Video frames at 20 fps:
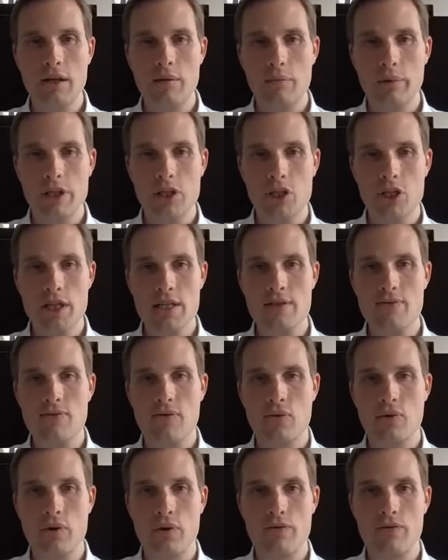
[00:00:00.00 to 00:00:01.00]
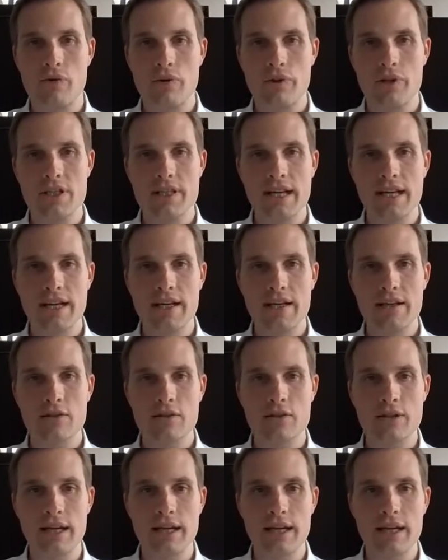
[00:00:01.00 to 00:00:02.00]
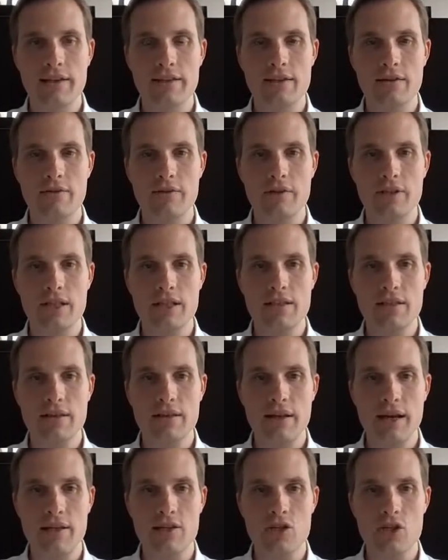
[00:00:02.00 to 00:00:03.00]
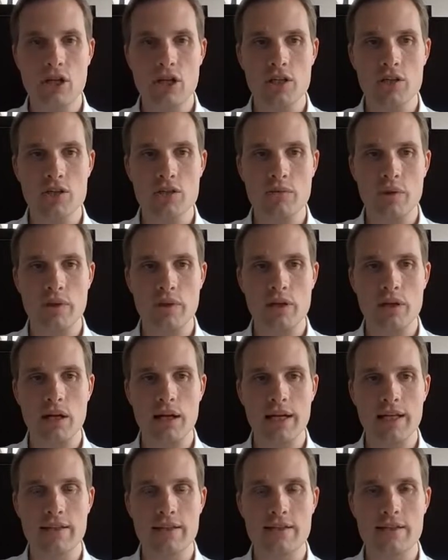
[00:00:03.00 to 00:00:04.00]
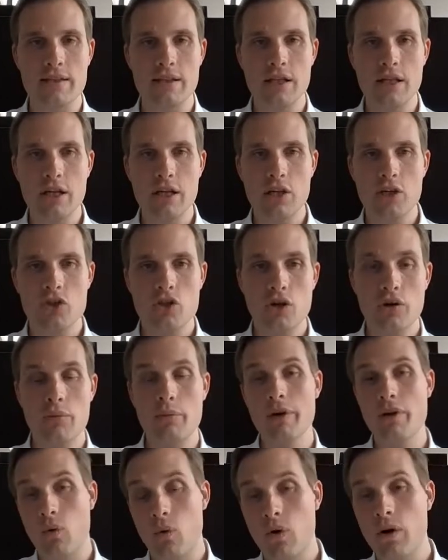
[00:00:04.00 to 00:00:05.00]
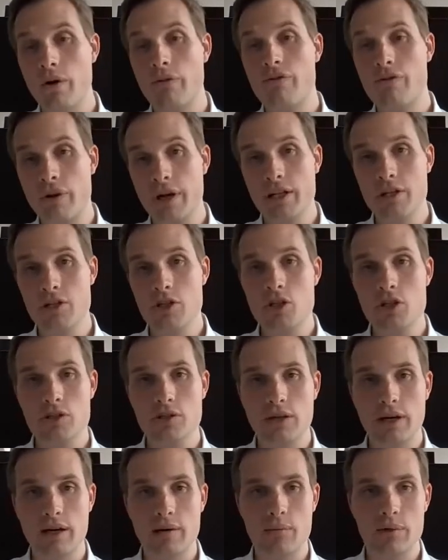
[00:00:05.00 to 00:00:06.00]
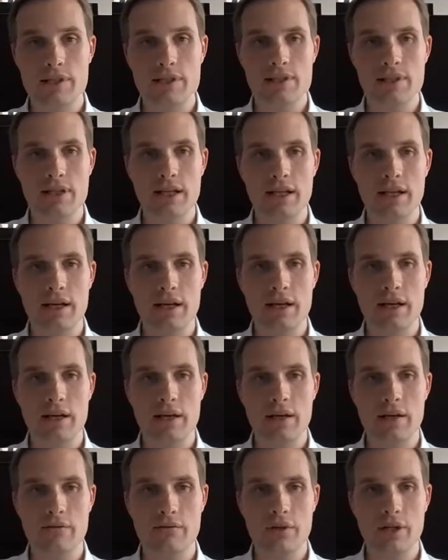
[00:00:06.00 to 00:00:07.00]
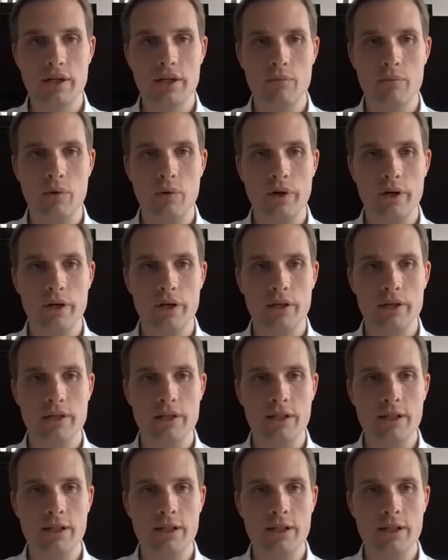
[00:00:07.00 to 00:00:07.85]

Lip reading: but just for the day-to-day activities and the exchanges with clients, German or French, I must say, are really important.